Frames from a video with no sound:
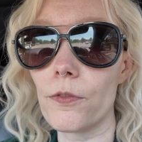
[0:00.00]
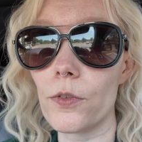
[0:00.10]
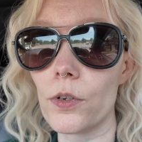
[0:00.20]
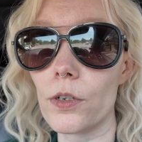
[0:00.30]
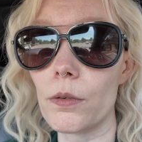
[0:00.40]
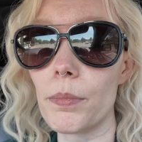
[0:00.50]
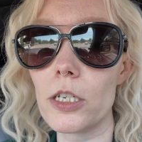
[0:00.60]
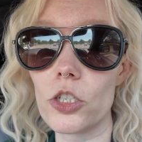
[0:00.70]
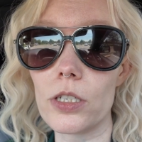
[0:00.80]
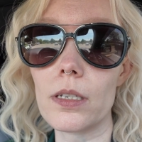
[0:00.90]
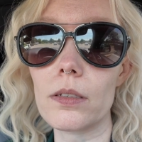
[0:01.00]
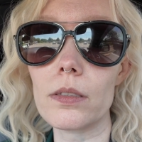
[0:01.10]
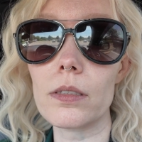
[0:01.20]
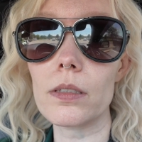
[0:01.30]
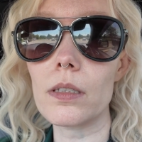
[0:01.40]
for punch
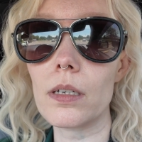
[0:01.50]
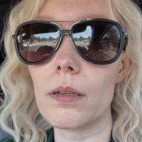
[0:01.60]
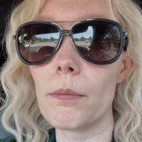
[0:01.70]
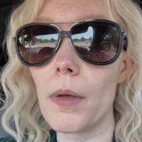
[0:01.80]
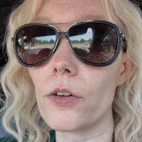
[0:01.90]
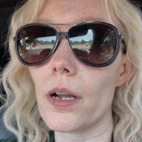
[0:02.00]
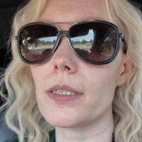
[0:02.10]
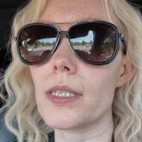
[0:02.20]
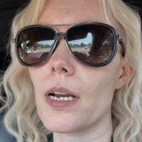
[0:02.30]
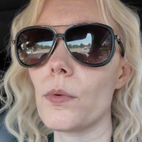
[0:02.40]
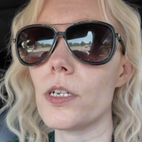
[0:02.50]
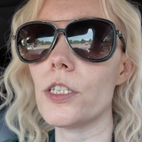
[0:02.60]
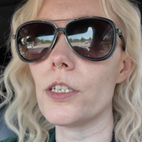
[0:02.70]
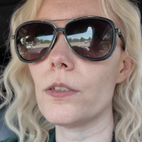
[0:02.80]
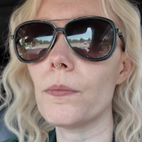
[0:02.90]
needle mug rugs that I want to
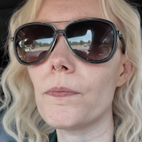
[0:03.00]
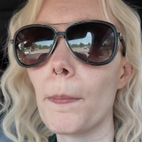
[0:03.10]
do.